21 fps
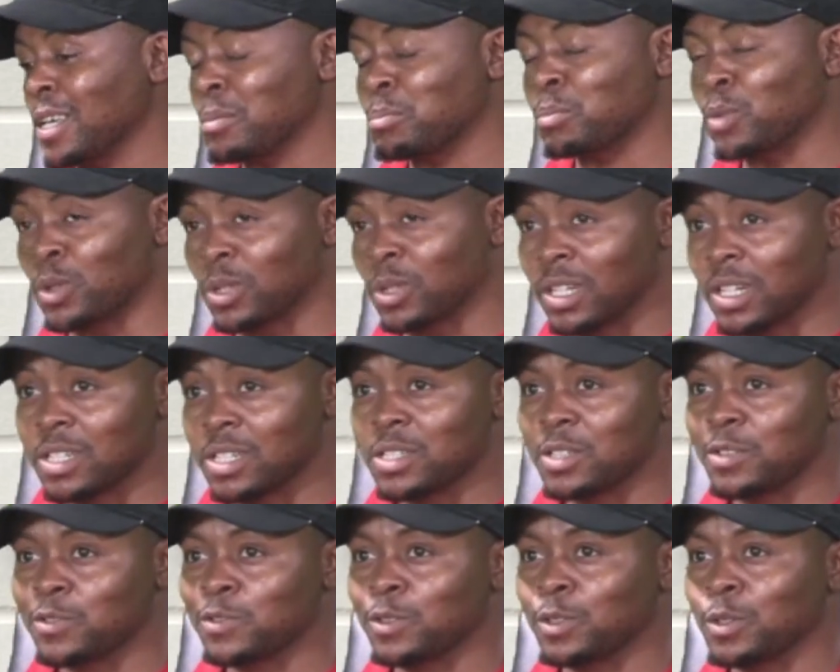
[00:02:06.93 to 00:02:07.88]

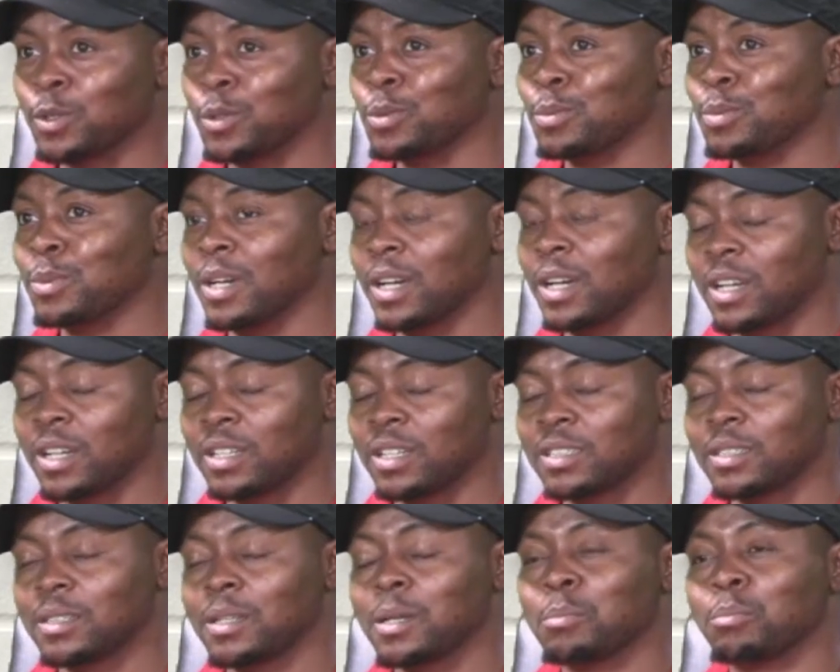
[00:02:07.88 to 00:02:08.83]
progressive group
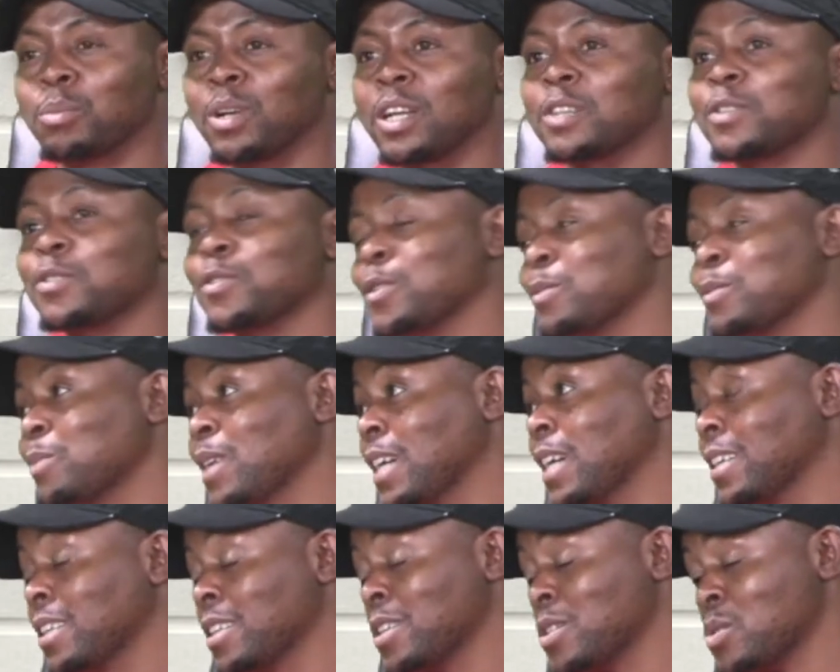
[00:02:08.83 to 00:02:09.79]
platform
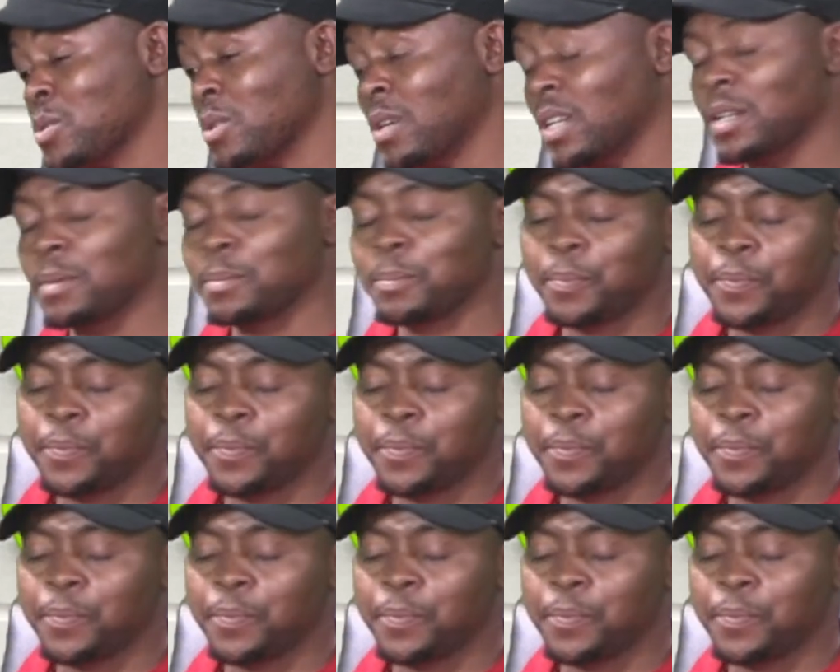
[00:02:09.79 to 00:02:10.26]
like this one.